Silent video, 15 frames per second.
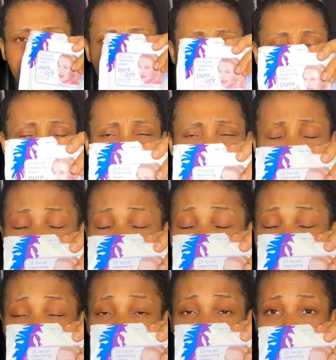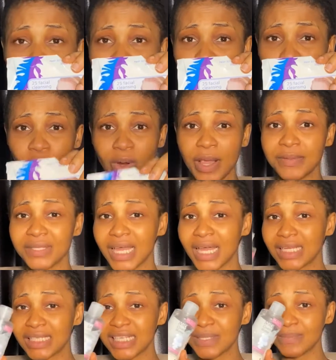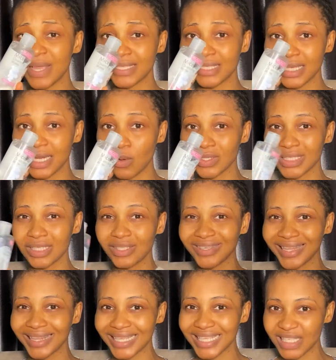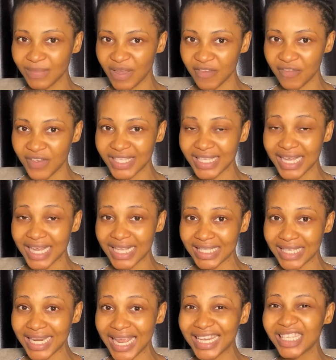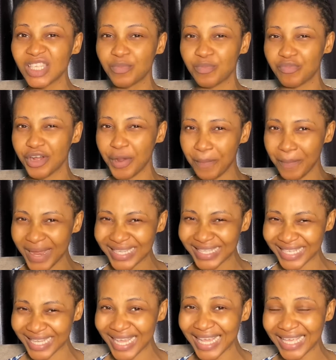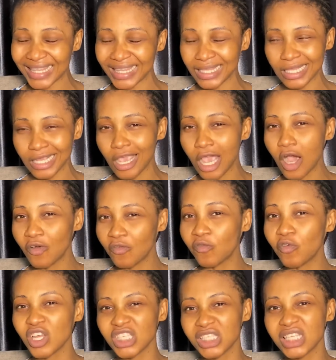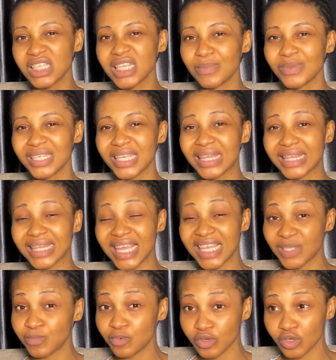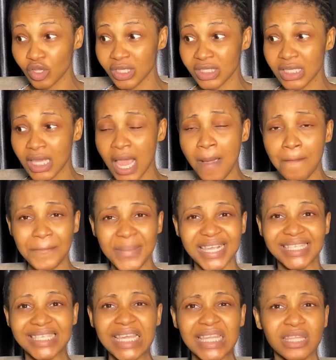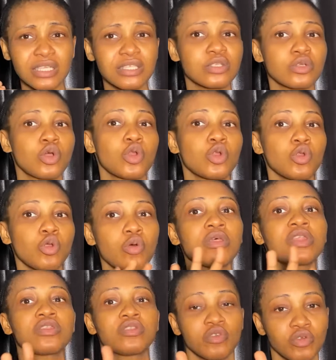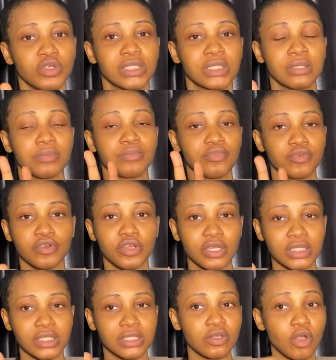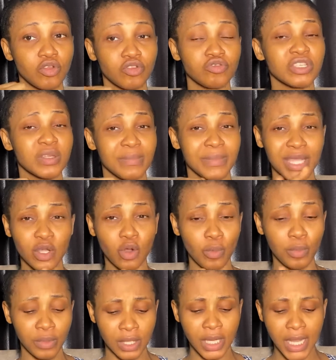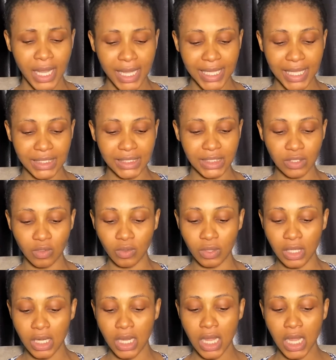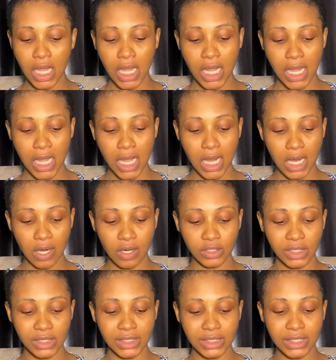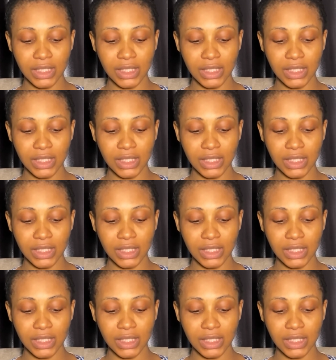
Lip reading: this facial cleansing wipes, and this micellar water to cleanse my face. Like I said, I need to prep my skin. But since I'm using less products, my skin needs to glow through the products or through the makeup. Yes, so I'll just take